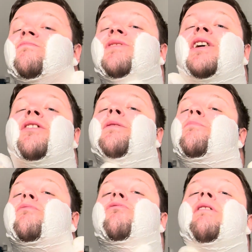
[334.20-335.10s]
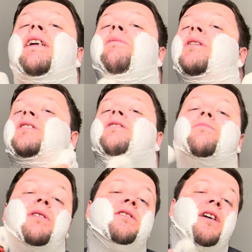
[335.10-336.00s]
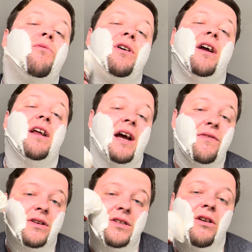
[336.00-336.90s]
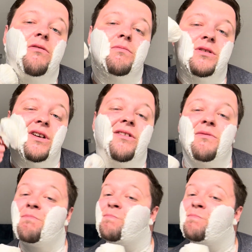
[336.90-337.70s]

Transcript: I loaded pretty much as I would any other soap, so.